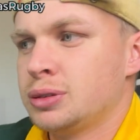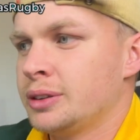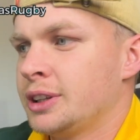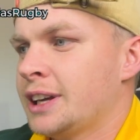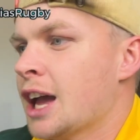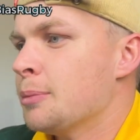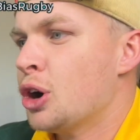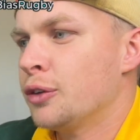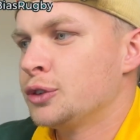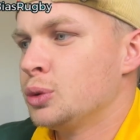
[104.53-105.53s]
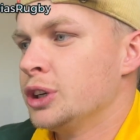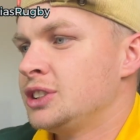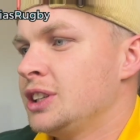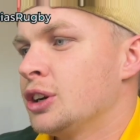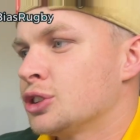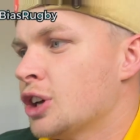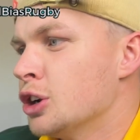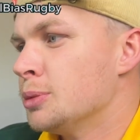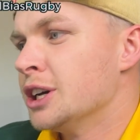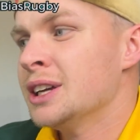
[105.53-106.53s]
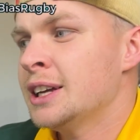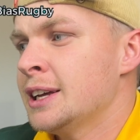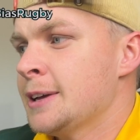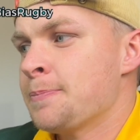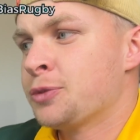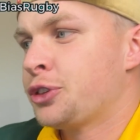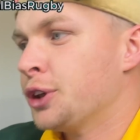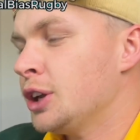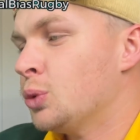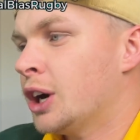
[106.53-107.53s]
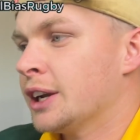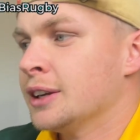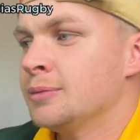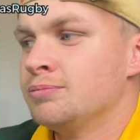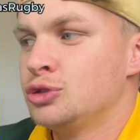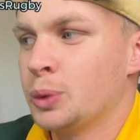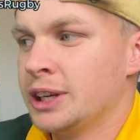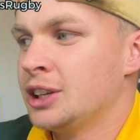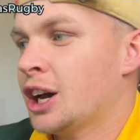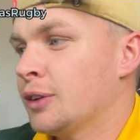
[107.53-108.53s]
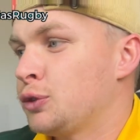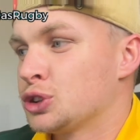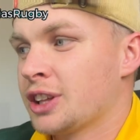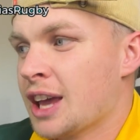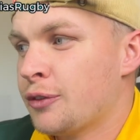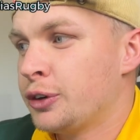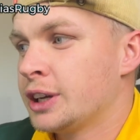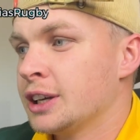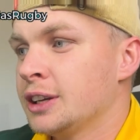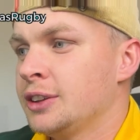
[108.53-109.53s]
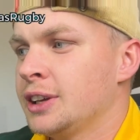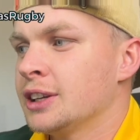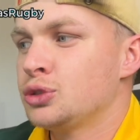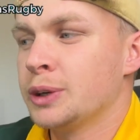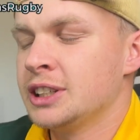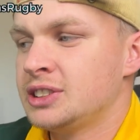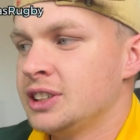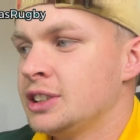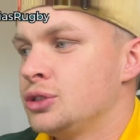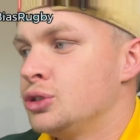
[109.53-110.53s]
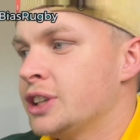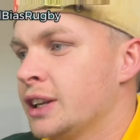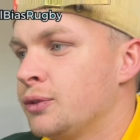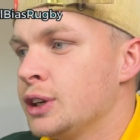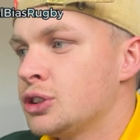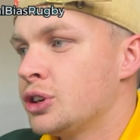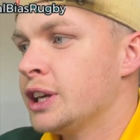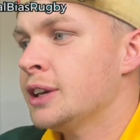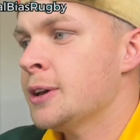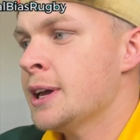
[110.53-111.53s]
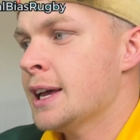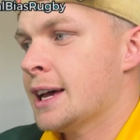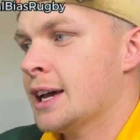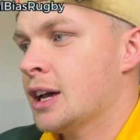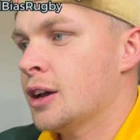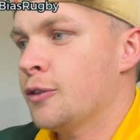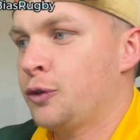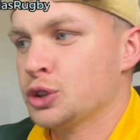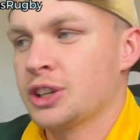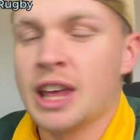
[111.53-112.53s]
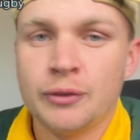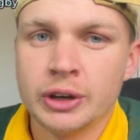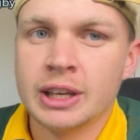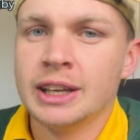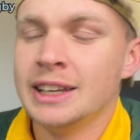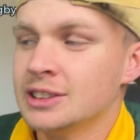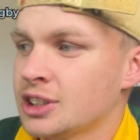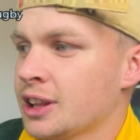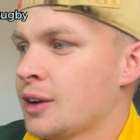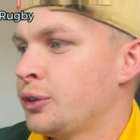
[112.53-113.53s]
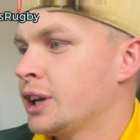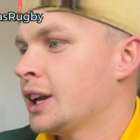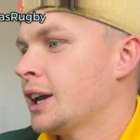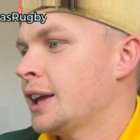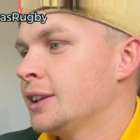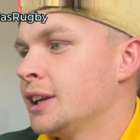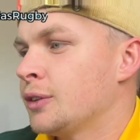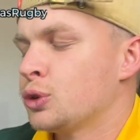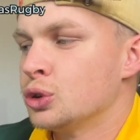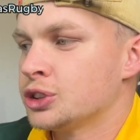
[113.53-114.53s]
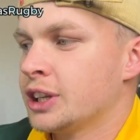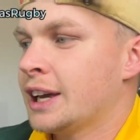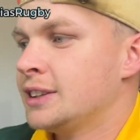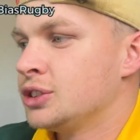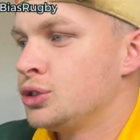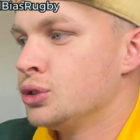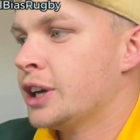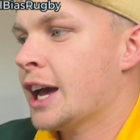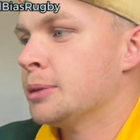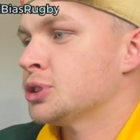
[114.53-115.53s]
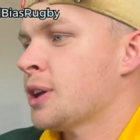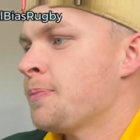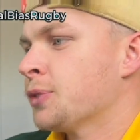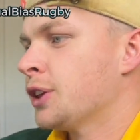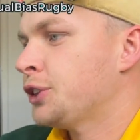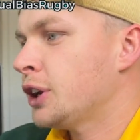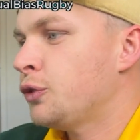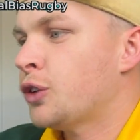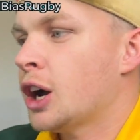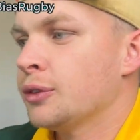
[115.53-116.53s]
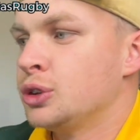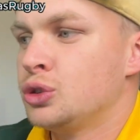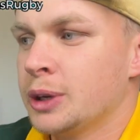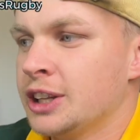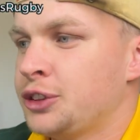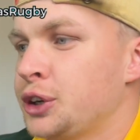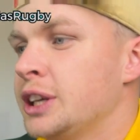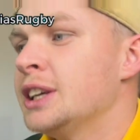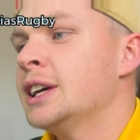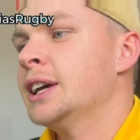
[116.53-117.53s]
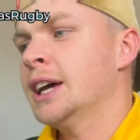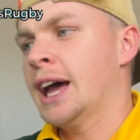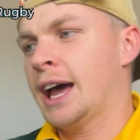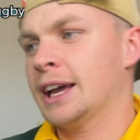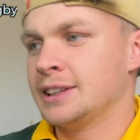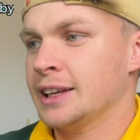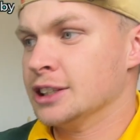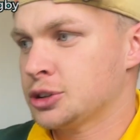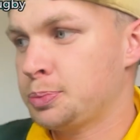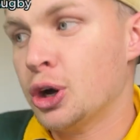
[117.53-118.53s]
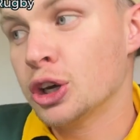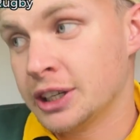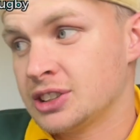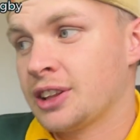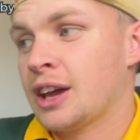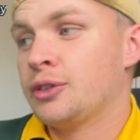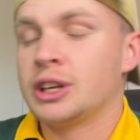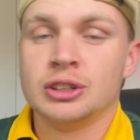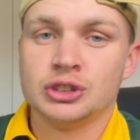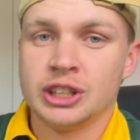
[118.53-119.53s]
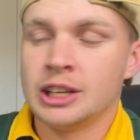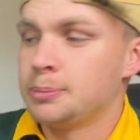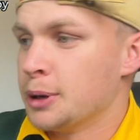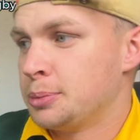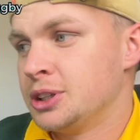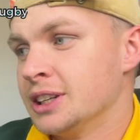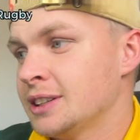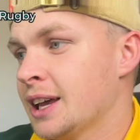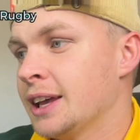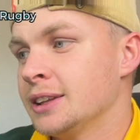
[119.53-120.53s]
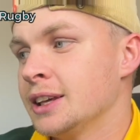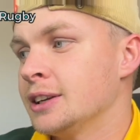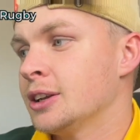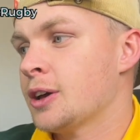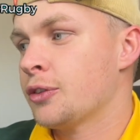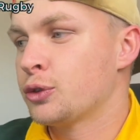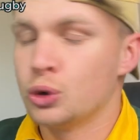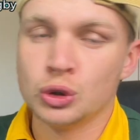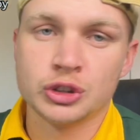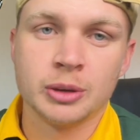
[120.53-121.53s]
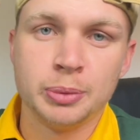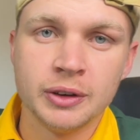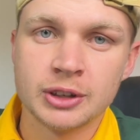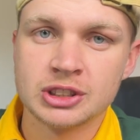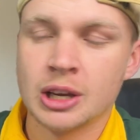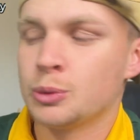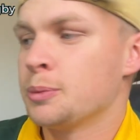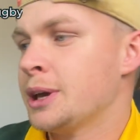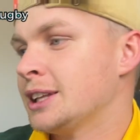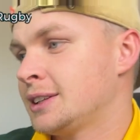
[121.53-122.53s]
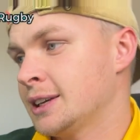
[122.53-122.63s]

The game afterwards in October, 31-29 for South Africa, then a 26-10 victory for South Africa in South Africa, and then of course the latest two games, 35-23 at Ellis Park in South Africa, New Zealand pipped it, and then of course the previous time we met,